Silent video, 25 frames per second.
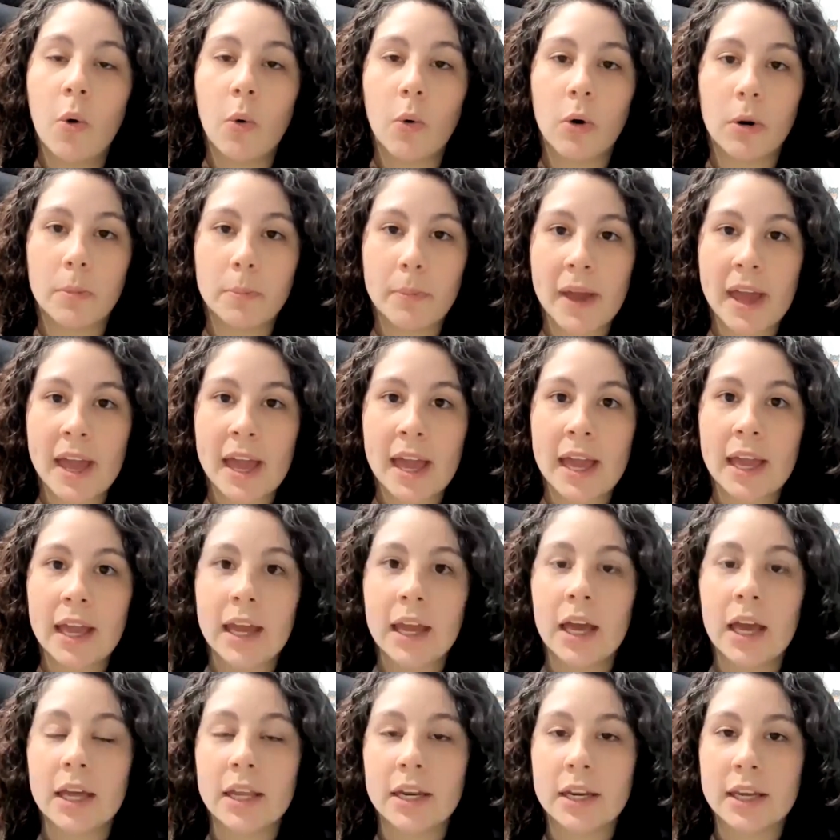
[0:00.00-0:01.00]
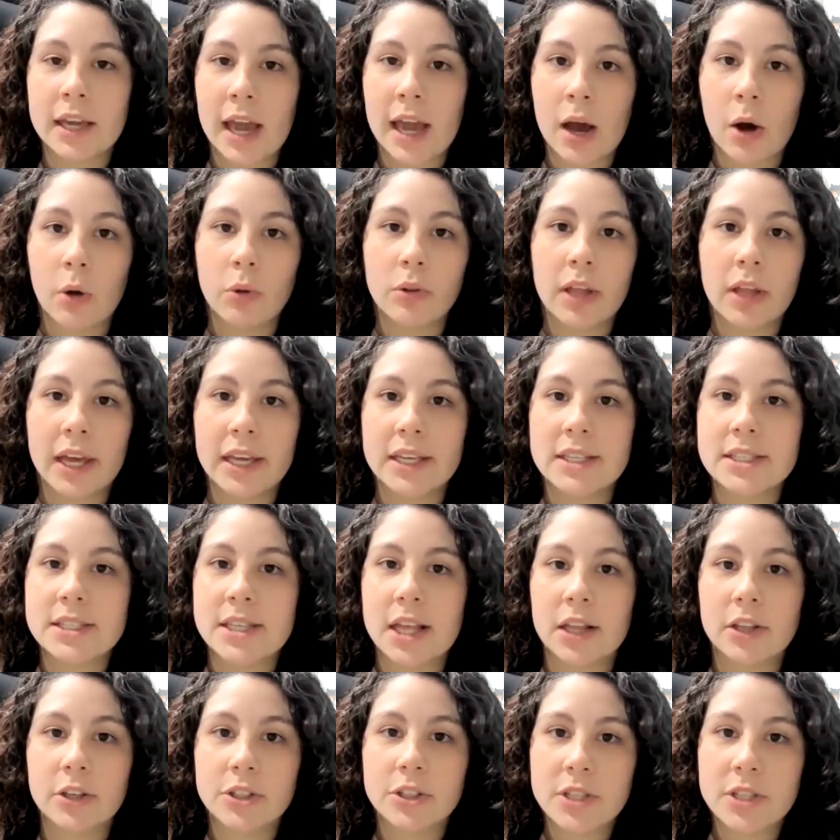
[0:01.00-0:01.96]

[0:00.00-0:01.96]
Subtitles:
or pay an account like Seller